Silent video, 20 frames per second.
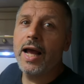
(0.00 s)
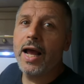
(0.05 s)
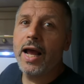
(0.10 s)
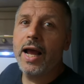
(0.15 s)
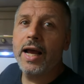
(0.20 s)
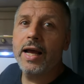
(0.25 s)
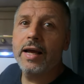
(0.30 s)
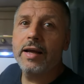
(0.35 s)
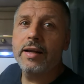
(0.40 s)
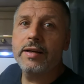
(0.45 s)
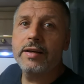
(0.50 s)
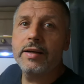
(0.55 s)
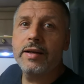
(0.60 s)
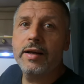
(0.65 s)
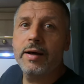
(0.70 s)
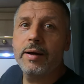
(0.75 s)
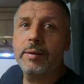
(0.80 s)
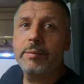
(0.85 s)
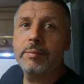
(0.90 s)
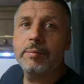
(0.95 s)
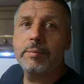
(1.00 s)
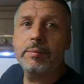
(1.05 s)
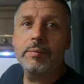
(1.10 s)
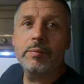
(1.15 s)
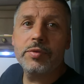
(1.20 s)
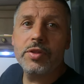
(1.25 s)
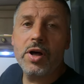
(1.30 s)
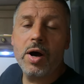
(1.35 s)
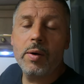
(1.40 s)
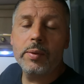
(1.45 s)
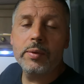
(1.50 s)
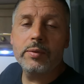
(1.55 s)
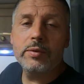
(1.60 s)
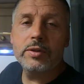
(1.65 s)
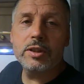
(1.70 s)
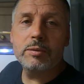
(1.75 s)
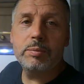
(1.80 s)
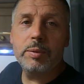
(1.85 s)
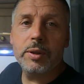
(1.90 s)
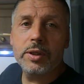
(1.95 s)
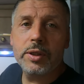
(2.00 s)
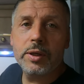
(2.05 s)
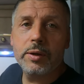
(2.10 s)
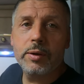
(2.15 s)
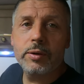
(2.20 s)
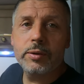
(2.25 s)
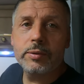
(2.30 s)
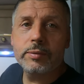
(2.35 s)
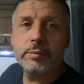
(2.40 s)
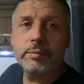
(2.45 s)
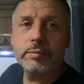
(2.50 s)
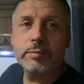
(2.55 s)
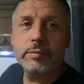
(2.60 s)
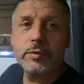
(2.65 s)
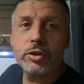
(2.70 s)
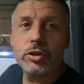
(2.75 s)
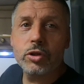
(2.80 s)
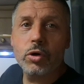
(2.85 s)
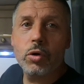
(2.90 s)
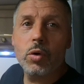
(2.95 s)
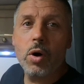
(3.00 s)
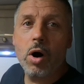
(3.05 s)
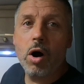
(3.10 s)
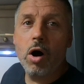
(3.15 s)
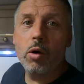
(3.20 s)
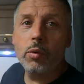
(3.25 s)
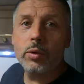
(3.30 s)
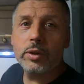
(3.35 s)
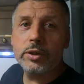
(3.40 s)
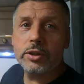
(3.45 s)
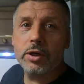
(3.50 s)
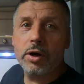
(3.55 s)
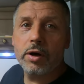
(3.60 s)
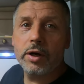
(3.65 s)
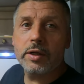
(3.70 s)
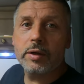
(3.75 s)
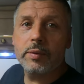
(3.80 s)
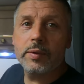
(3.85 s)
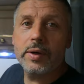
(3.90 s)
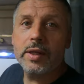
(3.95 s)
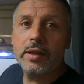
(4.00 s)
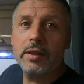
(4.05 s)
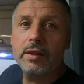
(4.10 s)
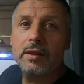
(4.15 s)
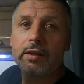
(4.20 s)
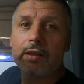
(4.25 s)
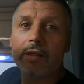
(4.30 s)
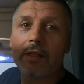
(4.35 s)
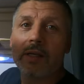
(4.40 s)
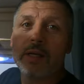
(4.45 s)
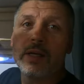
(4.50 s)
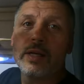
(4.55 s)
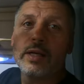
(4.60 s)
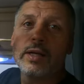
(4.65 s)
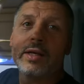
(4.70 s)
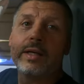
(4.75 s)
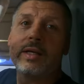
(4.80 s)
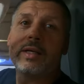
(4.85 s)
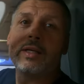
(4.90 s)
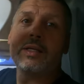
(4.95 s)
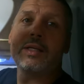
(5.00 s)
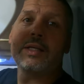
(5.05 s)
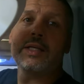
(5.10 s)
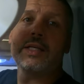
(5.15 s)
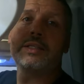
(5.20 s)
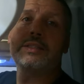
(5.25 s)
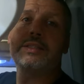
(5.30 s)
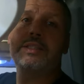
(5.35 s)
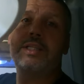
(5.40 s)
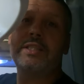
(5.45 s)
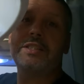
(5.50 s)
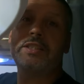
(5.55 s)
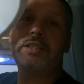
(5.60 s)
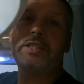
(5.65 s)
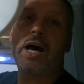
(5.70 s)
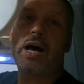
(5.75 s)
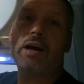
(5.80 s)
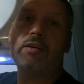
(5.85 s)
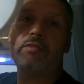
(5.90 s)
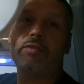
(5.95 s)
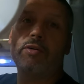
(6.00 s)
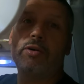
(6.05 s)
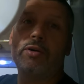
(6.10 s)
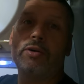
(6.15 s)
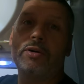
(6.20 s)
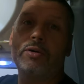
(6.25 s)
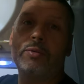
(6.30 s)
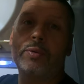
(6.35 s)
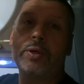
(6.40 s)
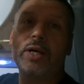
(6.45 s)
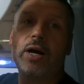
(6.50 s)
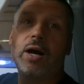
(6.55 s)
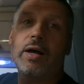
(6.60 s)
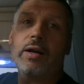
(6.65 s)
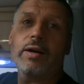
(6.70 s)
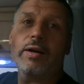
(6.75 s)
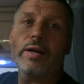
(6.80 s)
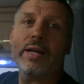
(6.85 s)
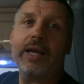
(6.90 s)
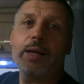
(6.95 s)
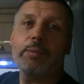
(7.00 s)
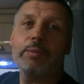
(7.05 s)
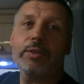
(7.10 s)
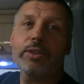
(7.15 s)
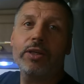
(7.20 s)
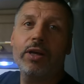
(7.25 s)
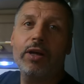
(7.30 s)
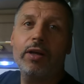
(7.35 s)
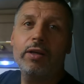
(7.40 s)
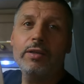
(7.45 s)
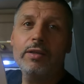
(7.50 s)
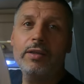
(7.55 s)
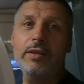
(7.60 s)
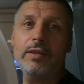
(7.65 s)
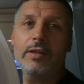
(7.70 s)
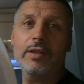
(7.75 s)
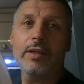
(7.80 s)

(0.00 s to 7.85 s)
and um, thought we would just build our own. So all we're starting with is this diverter we got on Amazon